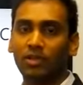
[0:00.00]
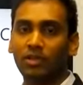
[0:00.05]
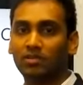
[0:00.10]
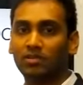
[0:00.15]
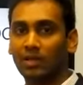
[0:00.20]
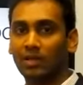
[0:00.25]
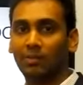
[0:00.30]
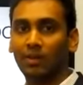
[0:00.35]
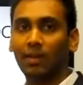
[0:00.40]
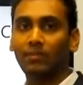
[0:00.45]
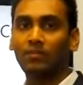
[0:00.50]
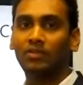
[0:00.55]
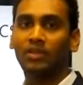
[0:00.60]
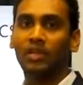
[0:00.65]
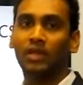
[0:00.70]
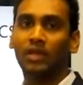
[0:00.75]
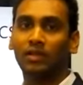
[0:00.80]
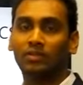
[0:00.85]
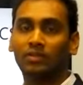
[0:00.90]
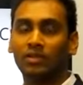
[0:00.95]
Sometimes
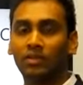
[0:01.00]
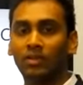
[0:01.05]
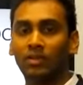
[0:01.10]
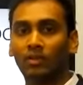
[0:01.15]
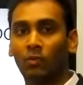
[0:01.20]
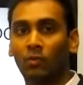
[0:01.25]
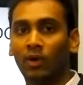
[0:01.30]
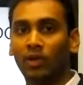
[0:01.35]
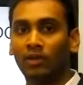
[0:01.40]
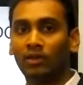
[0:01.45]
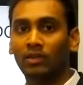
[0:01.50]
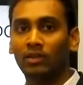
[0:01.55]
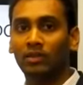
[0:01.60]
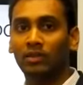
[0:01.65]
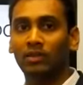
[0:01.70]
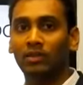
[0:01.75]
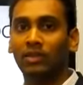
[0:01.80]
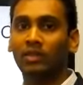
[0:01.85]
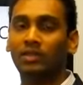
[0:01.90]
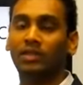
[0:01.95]
when
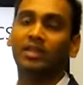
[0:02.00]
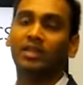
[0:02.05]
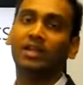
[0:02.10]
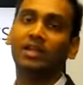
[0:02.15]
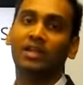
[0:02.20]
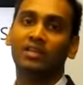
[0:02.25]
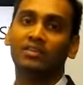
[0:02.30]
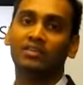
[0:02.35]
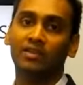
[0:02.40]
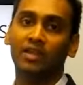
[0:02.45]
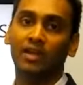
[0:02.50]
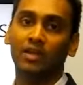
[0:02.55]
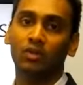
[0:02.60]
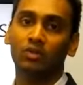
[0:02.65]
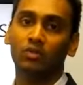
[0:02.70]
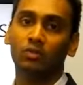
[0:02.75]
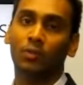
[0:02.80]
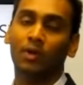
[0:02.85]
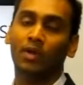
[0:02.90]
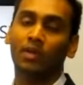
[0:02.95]
in the real case
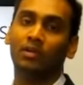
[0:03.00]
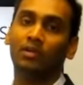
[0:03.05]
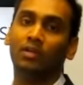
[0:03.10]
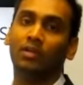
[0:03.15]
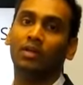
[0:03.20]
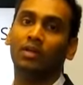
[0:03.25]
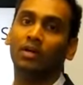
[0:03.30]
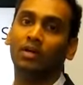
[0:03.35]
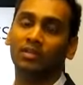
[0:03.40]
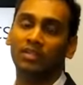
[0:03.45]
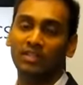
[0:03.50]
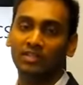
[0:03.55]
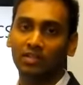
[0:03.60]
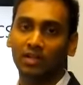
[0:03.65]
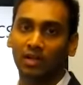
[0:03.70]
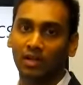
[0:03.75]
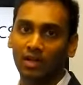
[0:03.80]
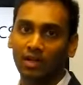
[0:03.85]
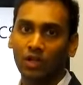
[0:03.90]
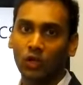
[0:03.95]
scenarios, when things
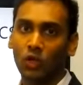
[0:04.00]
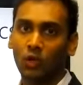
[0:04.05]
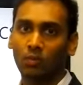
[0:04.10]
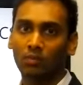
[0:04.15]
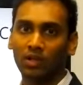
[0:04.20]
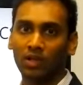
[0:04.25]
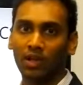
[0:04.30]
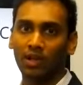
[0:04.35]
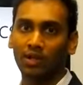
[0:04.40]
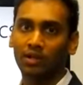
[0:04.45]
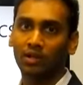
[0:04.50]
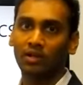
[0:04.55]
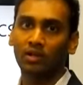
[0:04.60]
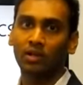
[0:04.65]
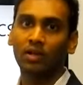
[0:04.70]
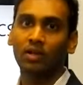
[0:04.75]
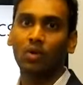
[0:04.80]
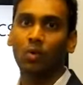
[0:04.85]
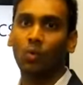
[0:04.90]
get really complicated,